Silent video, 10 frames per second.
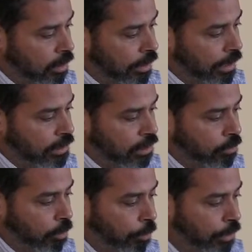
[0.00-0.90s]

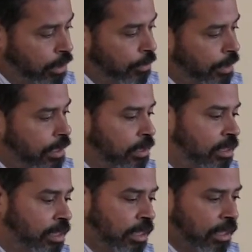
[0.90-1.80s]
essence, what we're doing is
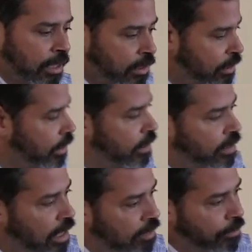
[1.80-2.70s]
sinking
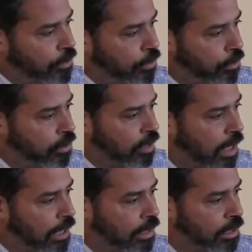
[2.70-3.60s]
just ever so
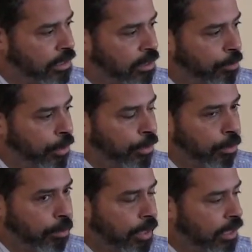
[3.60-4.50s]
slightly into the
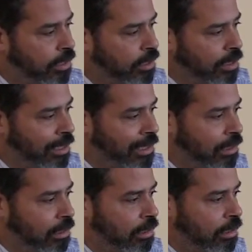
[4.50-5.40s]
brachial plexus and
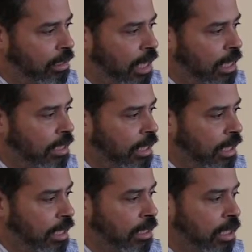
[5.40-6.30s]
extending
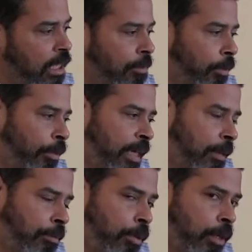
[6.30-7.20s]
it. But we're
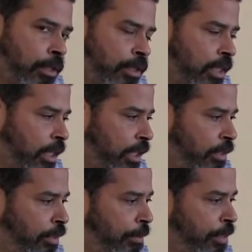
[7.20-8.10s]
not pushing on it
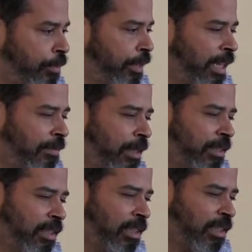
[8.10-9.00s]
too much. We're giving
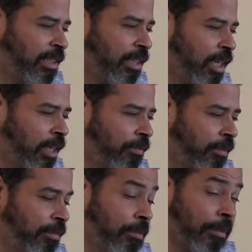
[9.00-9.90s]
just enough
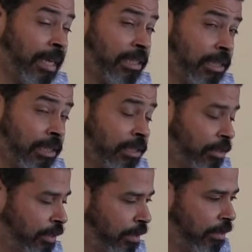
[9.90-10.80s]
of a message
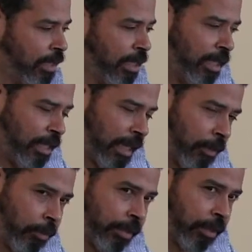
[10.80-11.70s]
so
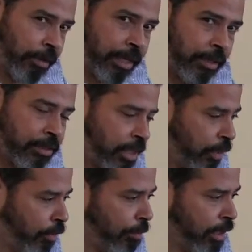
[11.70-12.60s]
that when the
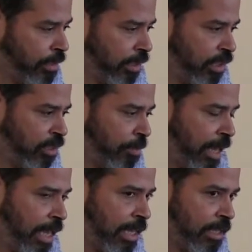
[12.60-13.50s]
craniosacral pulse
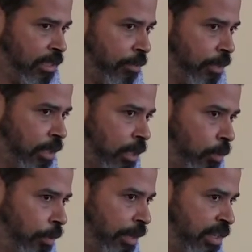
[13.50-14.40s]
expands,
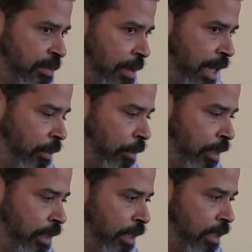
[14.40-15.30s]
we expand
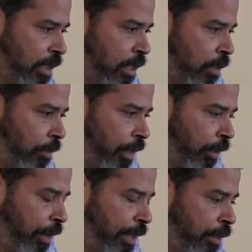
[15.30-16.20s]
with it. When the
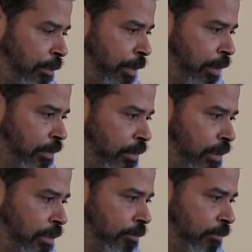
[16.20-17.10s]
cranial
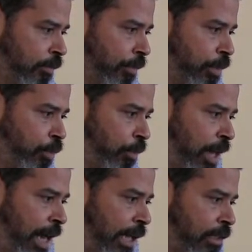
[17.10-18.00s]
pulse
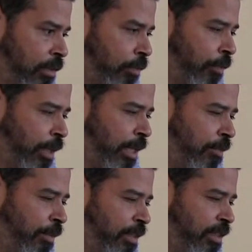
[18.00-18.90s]
retracts,
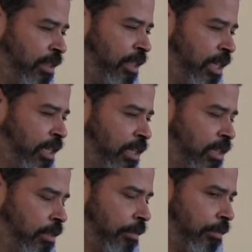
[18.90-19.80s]
we
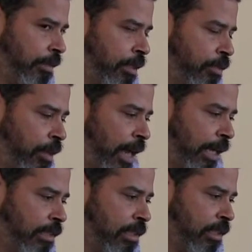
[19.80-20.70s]
resist the
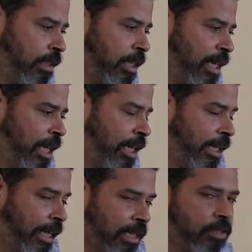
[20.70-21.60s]
retraction, and
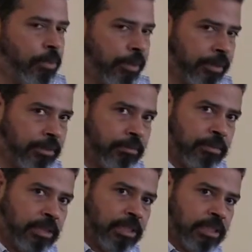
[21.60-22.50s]
that's where the
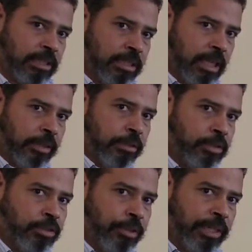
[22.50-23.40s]
subtle
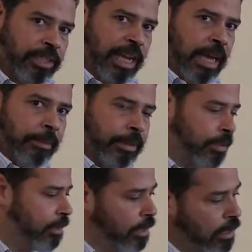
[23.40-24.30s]
stretch
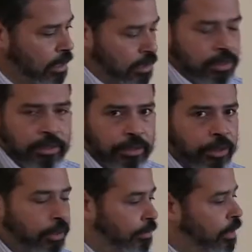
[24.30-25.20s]
happens to the
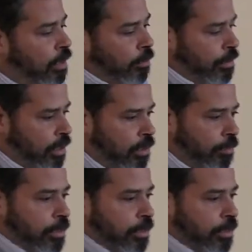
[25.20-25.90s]
nerve, which can